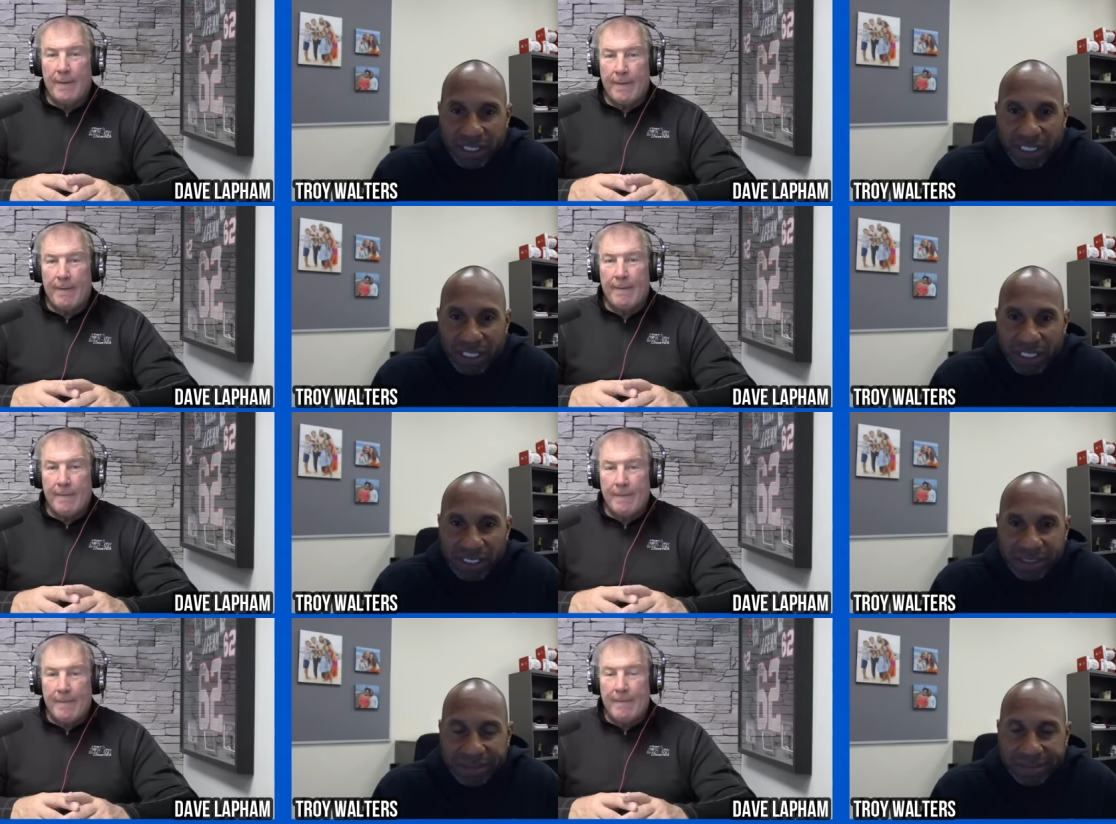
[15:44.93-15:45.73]

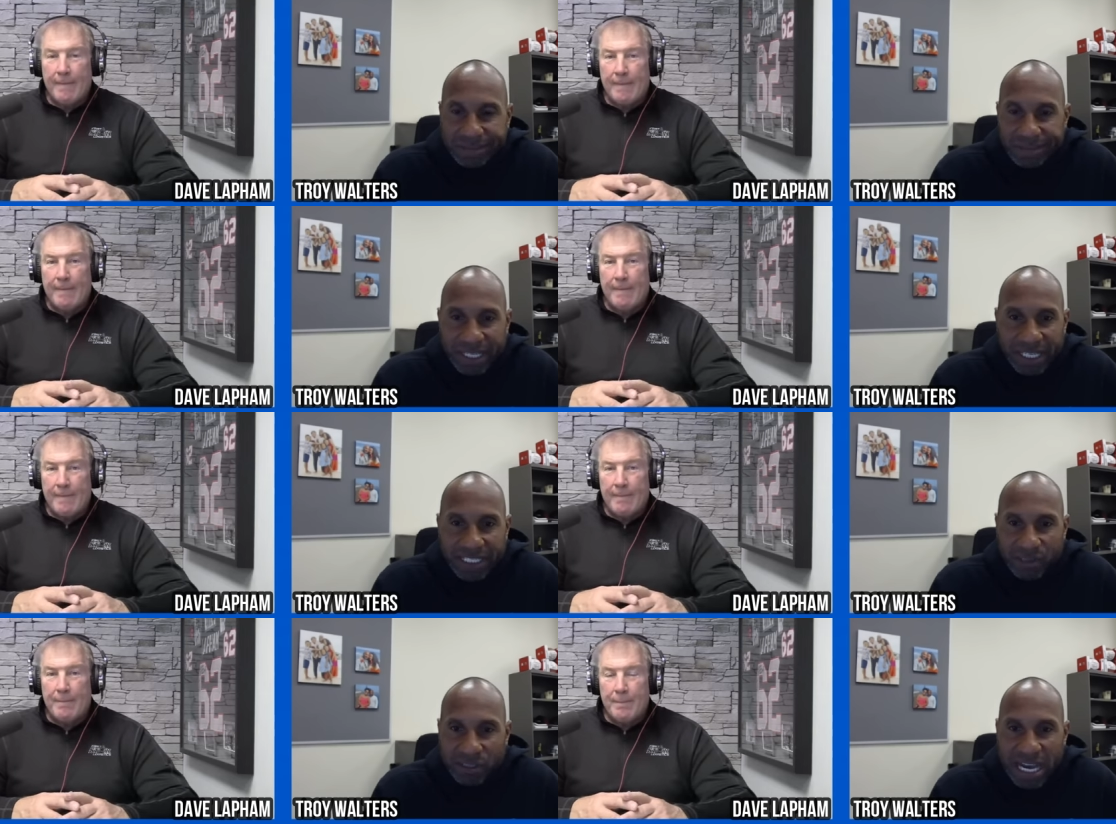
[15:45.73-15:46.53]
Speaker 1: Um, and,
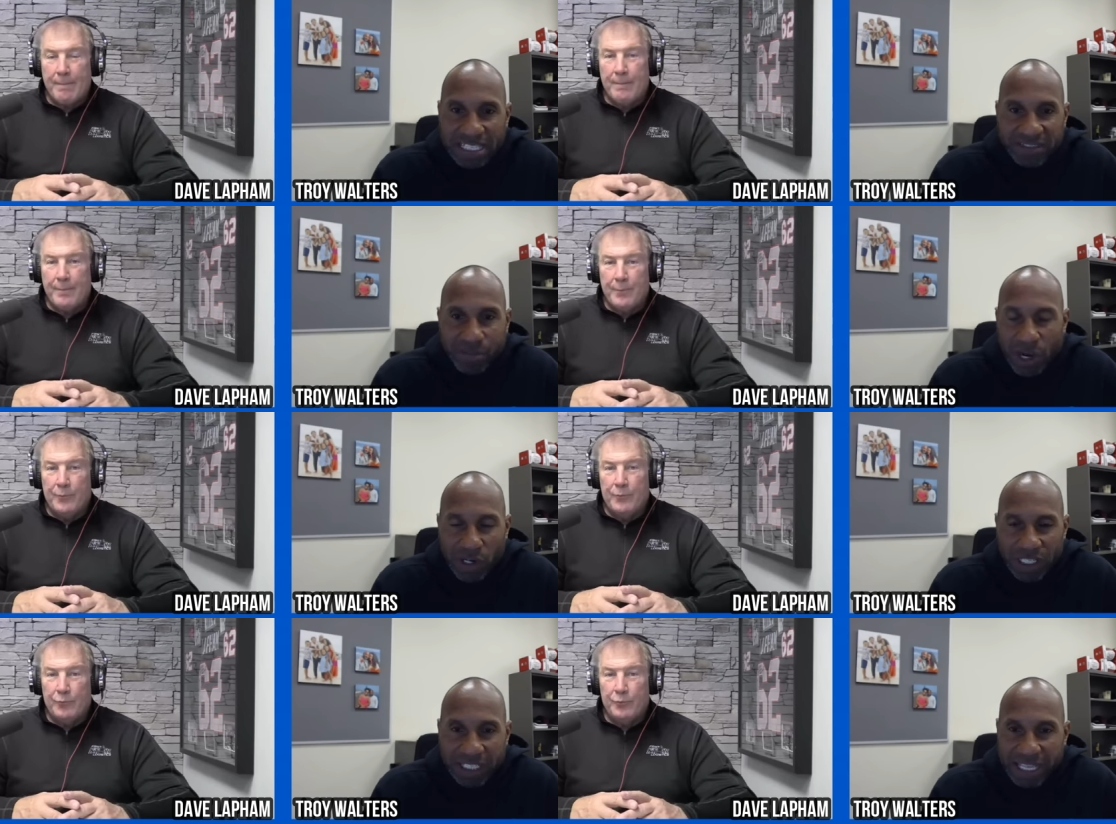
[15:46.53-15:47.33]
and those guys have
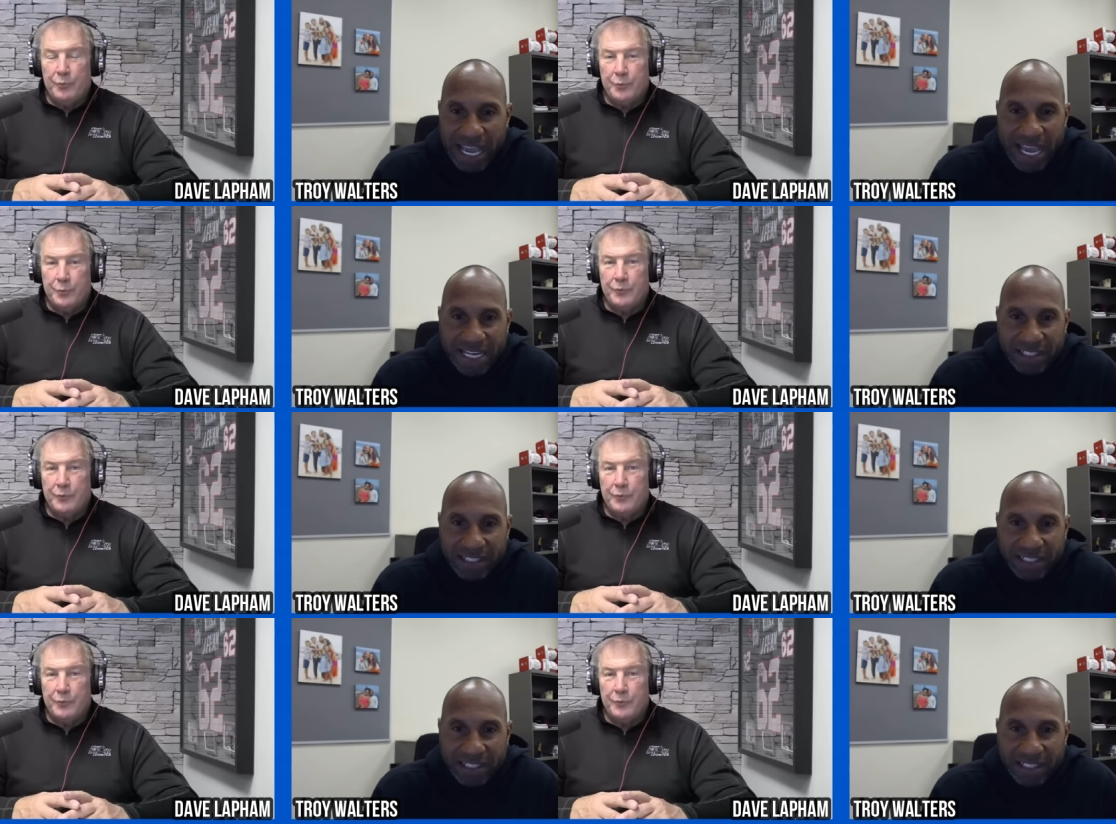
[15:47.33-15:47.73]
bought into that.